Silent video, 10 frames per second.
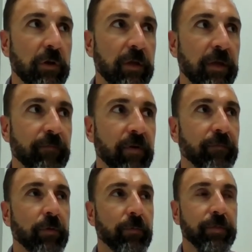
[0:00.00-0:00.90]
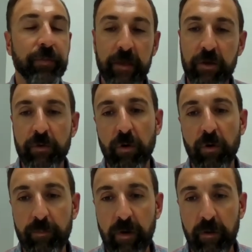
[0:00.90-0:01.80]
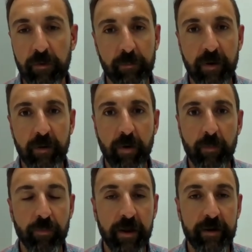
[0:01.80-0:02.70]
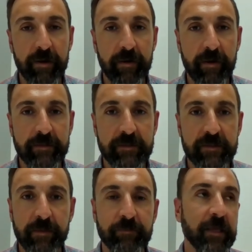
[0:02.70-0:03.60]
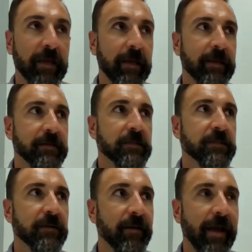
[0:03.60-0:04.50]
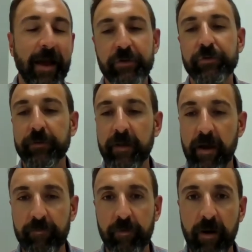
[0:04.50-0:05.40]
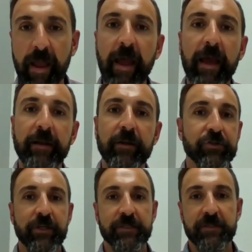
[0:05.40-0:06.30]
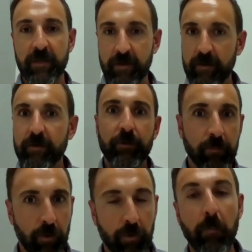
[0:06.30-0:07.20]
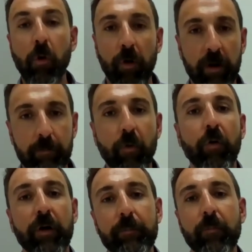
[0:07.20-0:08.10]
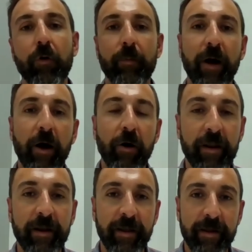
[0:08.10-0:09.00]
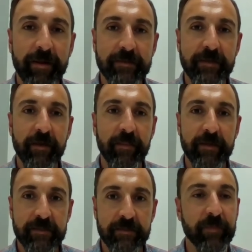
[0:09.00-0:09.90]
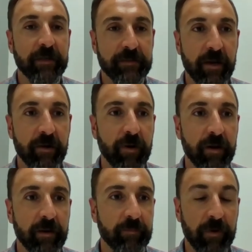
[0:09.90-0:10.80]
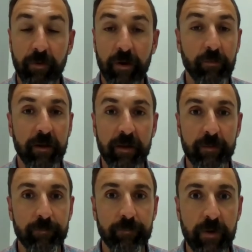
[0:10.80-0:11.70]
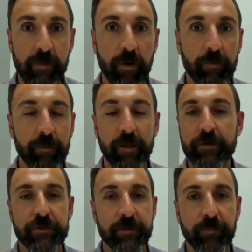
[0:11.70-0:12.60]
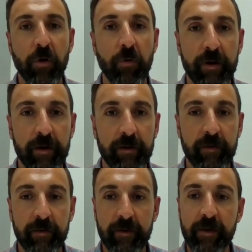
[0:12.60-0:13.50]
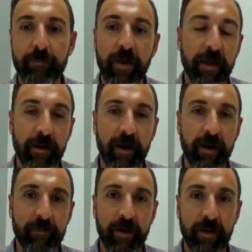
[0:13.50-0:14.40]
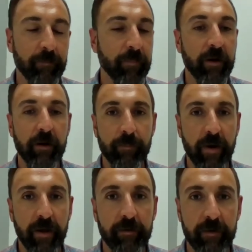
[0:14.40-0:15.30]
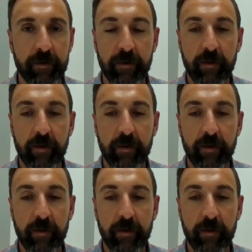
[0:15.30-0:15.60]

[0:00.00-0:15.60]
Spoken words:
even if you think you know a little bit about branding, it seems like it doesn't actually ever end. It's just you learn more and more and more about it, and that's kind of why I want to keep our relationship going and keep adding on and making it bigger and better. And